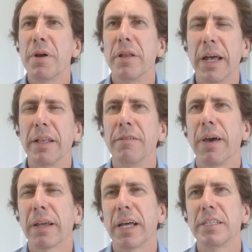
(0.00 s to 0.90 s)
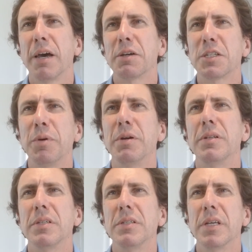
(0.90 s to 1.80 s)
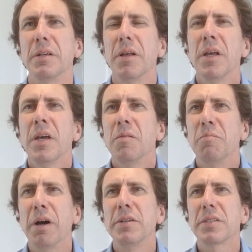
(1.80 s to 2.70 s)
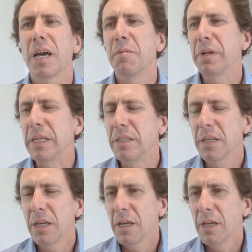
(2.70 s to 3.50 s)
Brendan. In fact, that's our experience, is that most companies